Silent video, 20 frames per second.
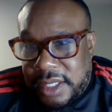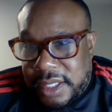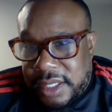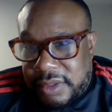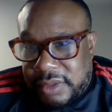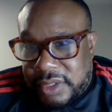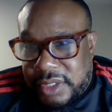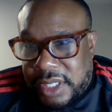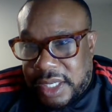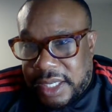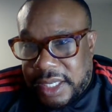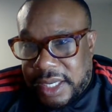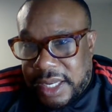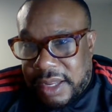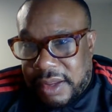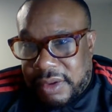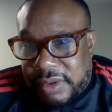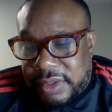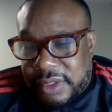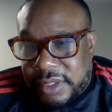I'll check it
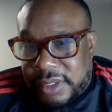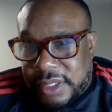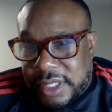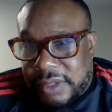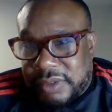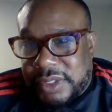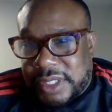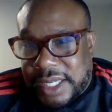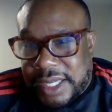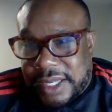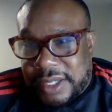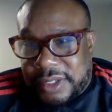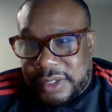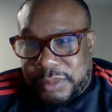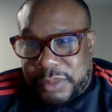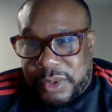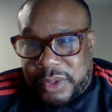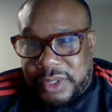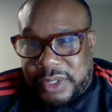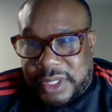out. I'll check out the
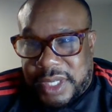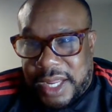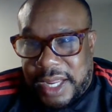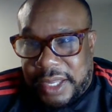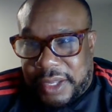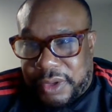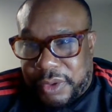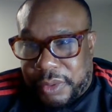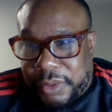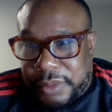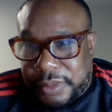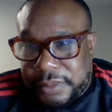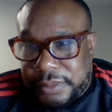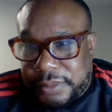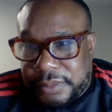merch. Thank you.